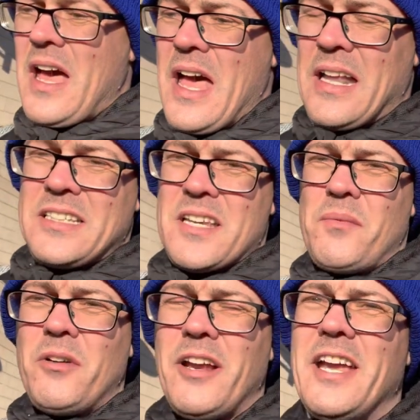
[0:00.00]
And
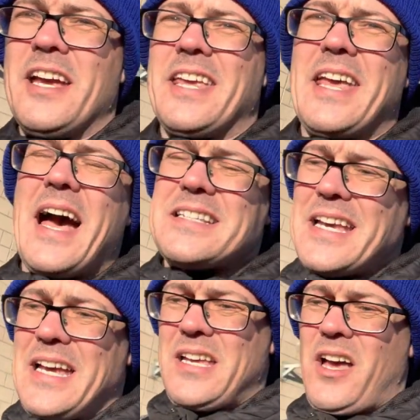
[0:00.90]
similarly,
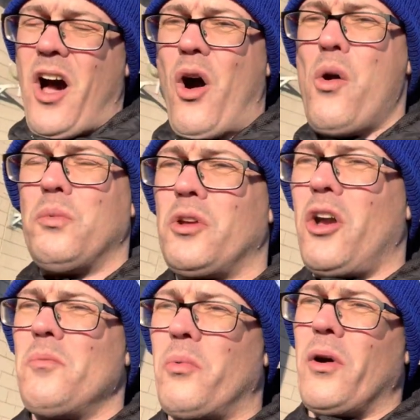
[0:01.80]
Gazza, a
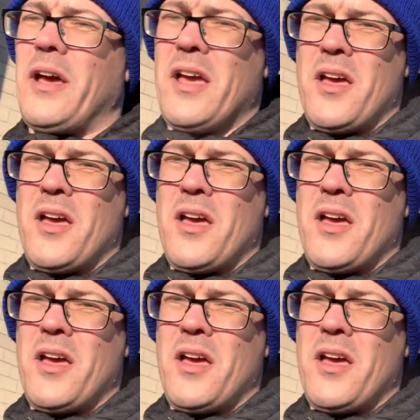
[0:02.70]
hometown boy,